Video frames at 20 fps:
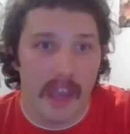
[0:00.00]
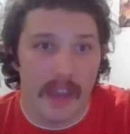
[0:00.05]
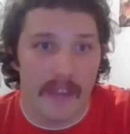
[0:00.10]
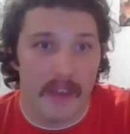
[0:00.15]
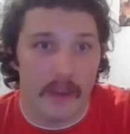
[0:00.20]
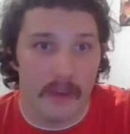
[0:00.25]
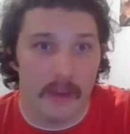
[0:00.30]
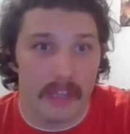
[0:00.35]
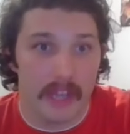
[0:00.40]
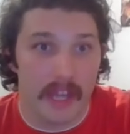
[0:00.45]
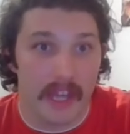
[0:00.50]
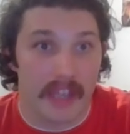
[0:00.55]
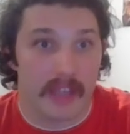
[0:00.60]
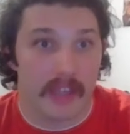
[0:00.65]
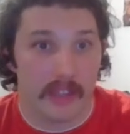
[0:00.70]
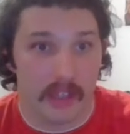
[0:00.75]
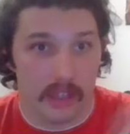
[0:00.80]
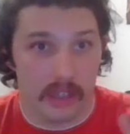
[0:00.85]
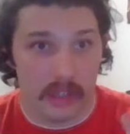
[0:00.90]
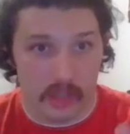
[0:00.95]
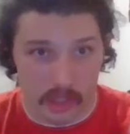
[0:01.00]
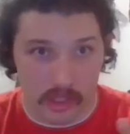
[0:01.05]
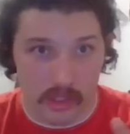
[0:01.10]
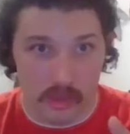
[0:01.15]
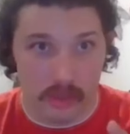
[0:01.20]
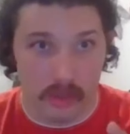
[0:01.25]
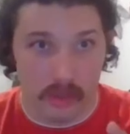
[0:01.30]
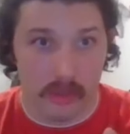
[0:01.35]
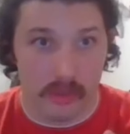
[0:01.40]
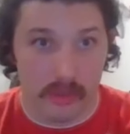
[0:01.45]
And they'll be like,
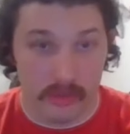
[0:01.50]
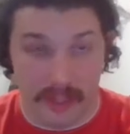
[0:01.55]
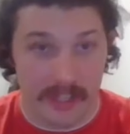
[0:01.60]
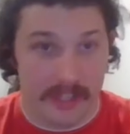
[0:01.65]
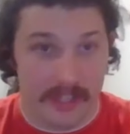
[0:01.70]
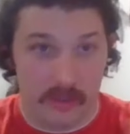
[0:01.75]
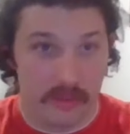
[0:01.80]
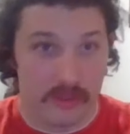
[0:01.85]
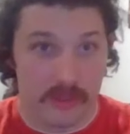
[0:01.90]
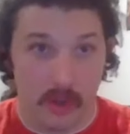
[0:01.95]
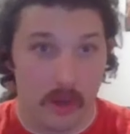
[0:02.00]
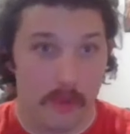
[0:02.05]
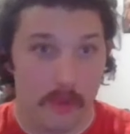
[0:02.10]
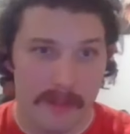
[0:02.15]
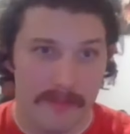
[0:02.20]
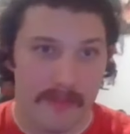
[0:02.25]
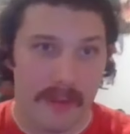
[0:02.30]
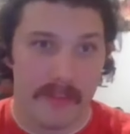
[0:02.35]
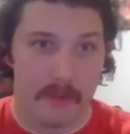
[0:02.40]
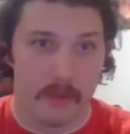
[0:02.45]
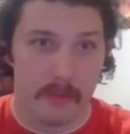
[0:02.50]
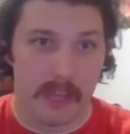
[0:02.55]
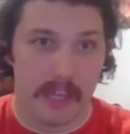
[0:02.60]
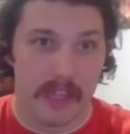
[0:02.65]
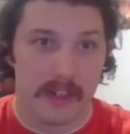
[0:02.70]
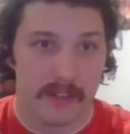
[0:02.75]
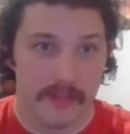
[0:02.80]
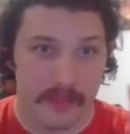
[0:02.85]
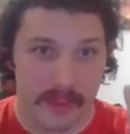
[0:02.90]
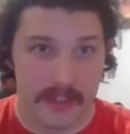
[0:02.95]
you're my favorite band.